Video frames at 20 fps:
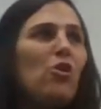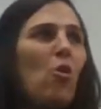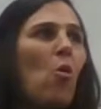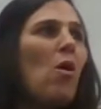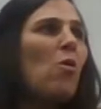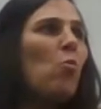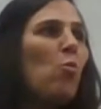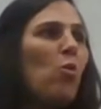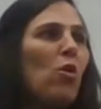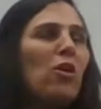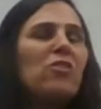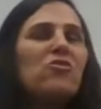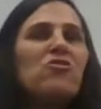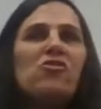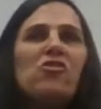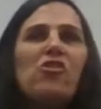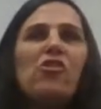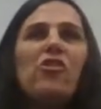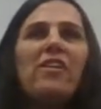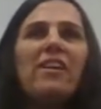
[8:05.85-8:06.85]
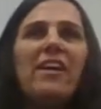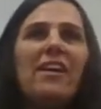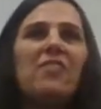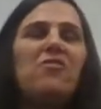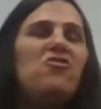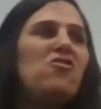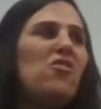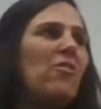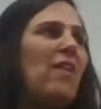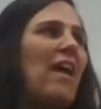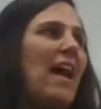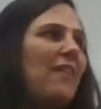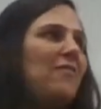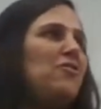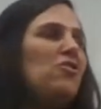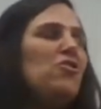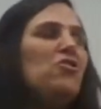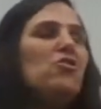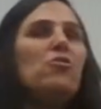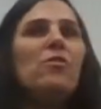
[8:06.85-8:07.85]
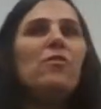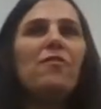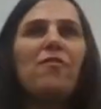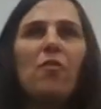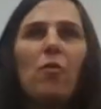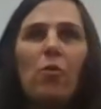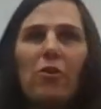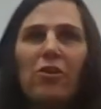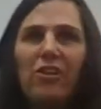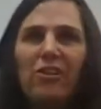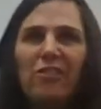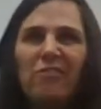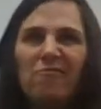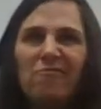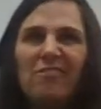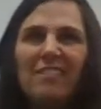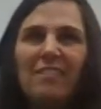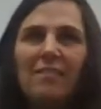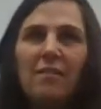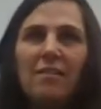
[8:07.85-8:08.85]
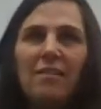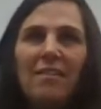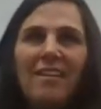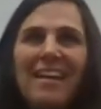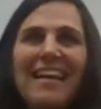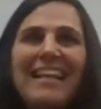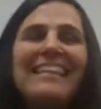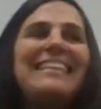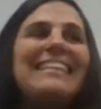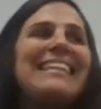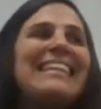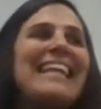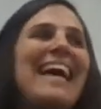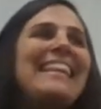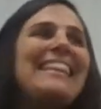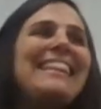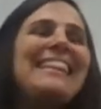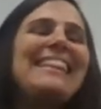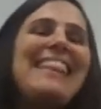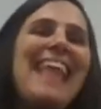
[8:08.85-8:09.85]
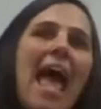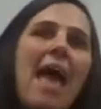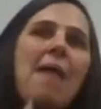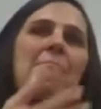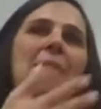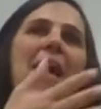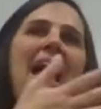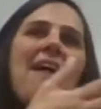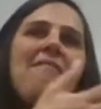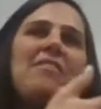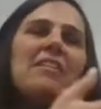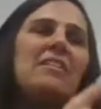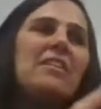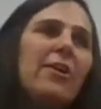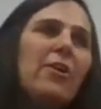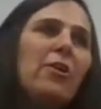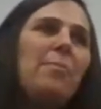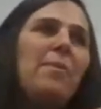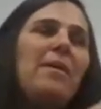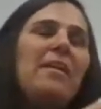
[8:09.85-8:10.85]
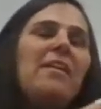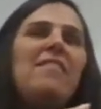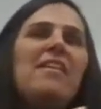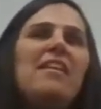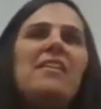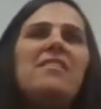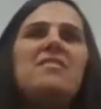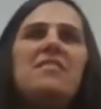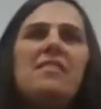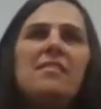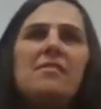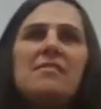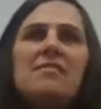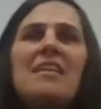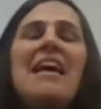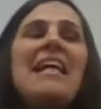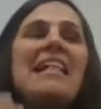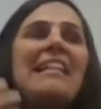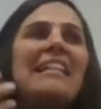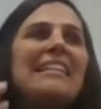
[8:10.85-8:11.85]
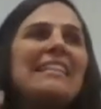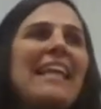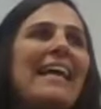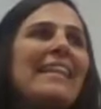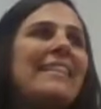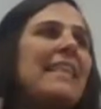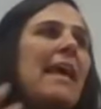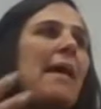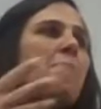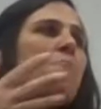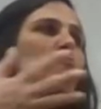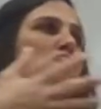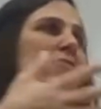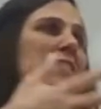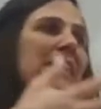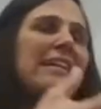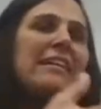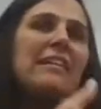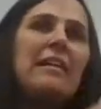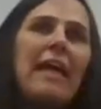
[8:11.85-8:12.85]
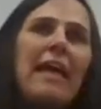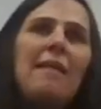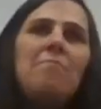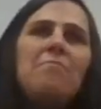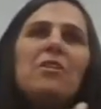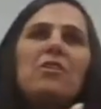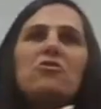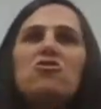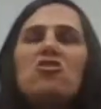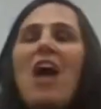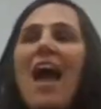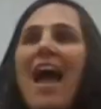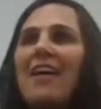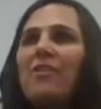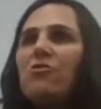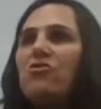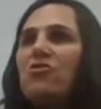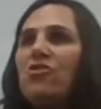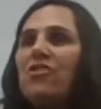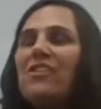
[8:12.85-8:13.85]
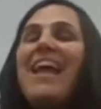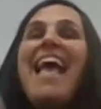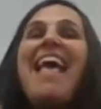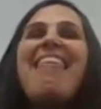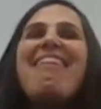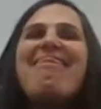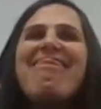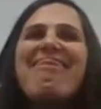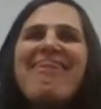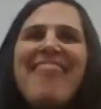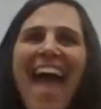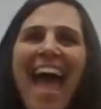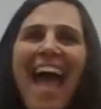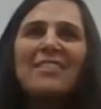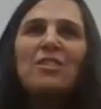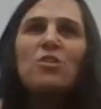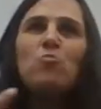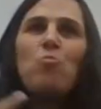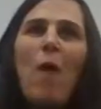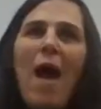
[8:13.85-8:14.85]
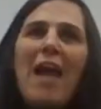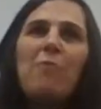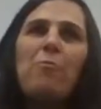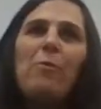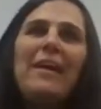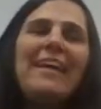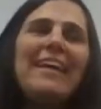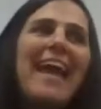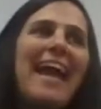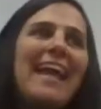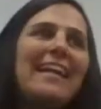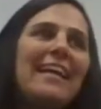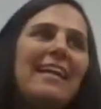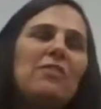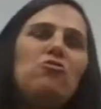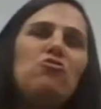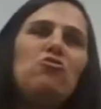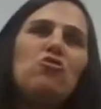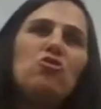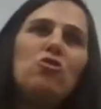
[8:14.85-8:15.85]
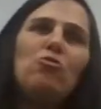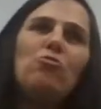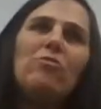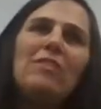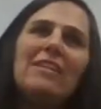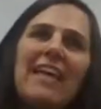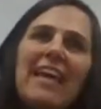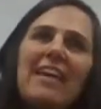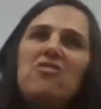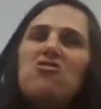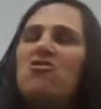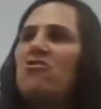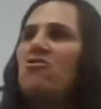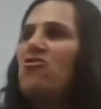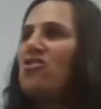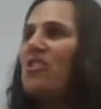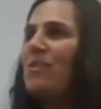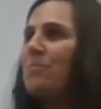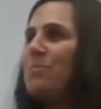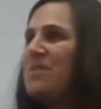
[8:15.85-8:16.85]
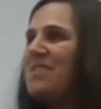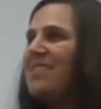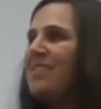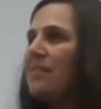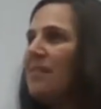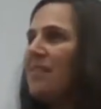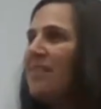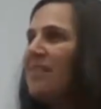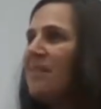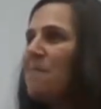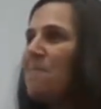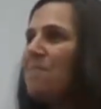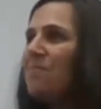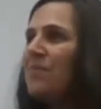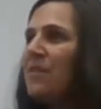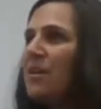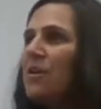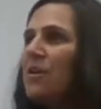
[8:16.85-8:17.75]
Do your work so your kids don't have to do it for you. Let them have a little bit of innocence. Let them reclaim their childhood. That's why we get into relationships.